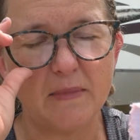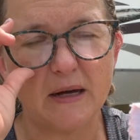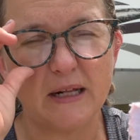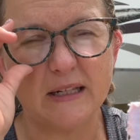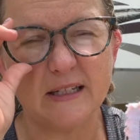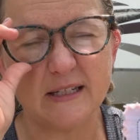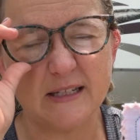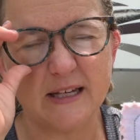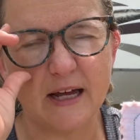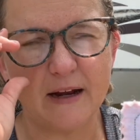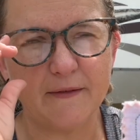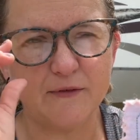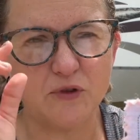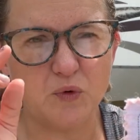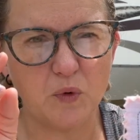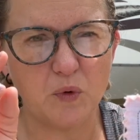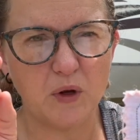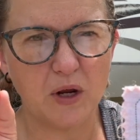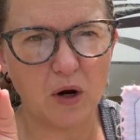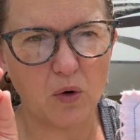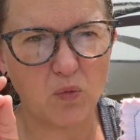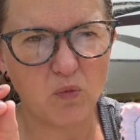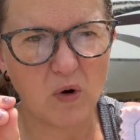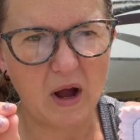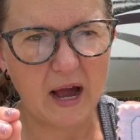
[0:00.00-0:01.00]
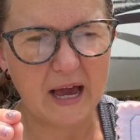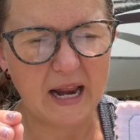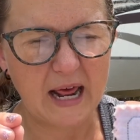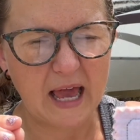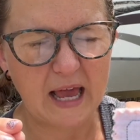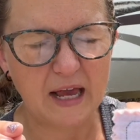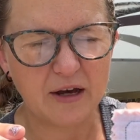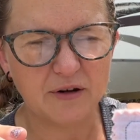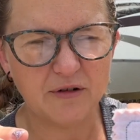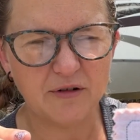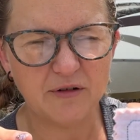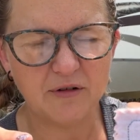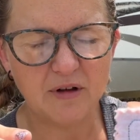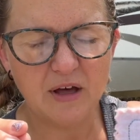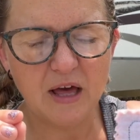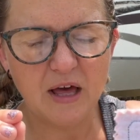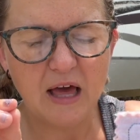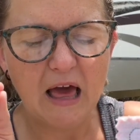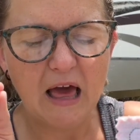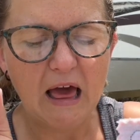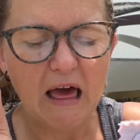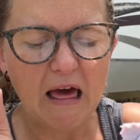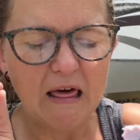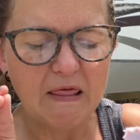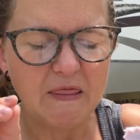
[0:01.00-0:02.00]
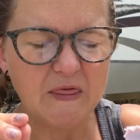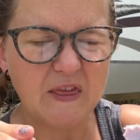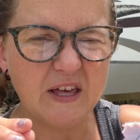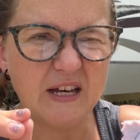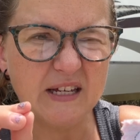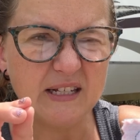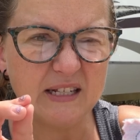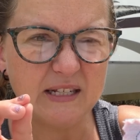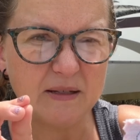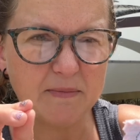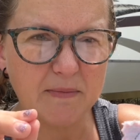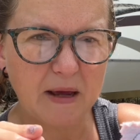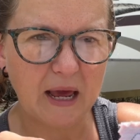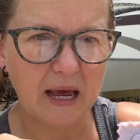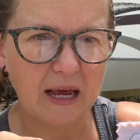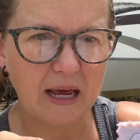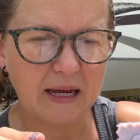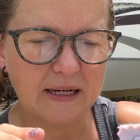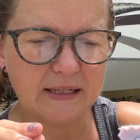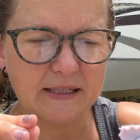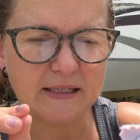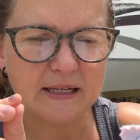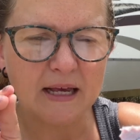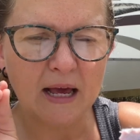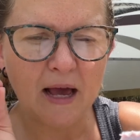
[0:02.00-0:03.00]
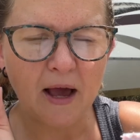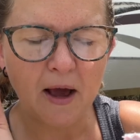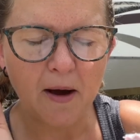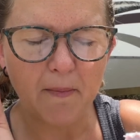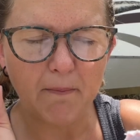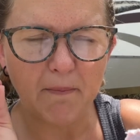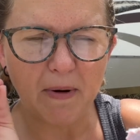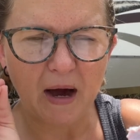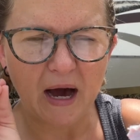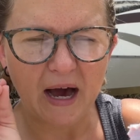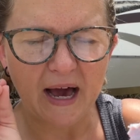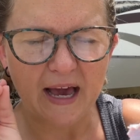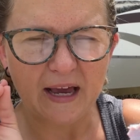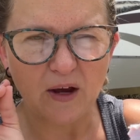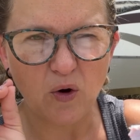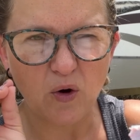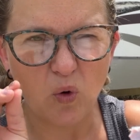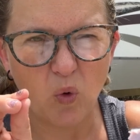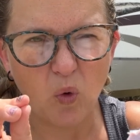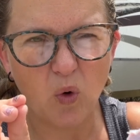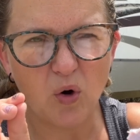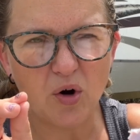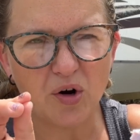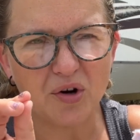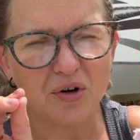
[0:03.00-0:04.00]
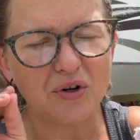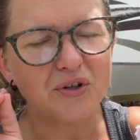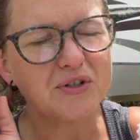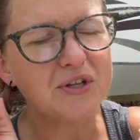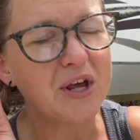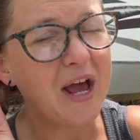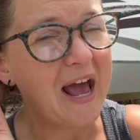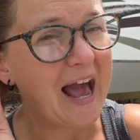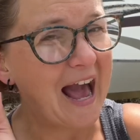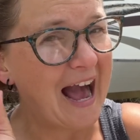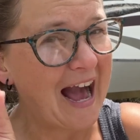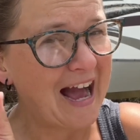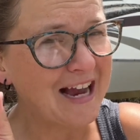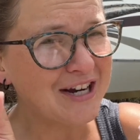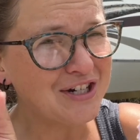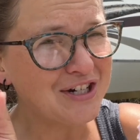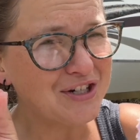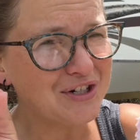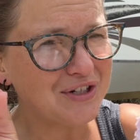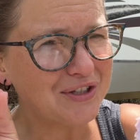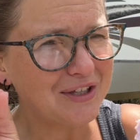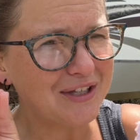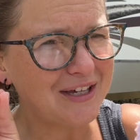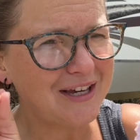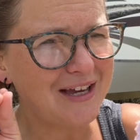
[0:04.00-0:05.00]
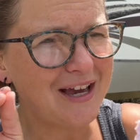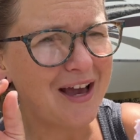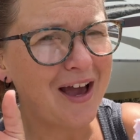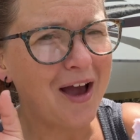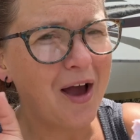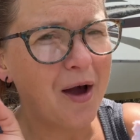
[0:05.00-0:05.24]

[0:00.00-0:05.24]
Instead of doing a right angle, this makes my corners actually